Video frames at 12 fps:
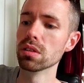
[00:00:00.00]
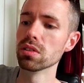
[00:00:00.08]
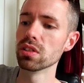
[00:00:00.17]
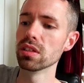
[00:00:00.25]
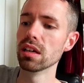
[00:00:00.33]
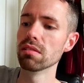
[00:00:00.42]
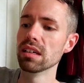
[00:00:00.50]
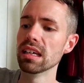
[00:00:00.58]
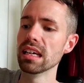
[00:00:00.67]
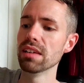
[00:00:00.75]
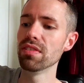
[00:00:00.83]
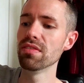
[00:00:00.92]
So
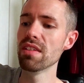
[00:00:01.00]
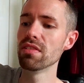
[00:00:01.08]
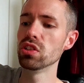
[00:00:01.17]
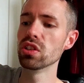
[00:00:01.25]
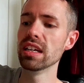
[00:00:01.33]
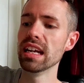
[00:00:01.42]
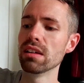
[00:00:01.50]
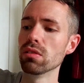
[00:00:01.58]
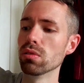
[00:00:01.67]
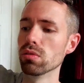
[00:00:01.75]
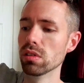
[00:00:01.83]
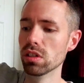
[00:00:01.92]
if you've never done an
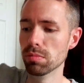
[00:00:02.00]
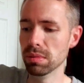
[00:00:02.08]
angle grinder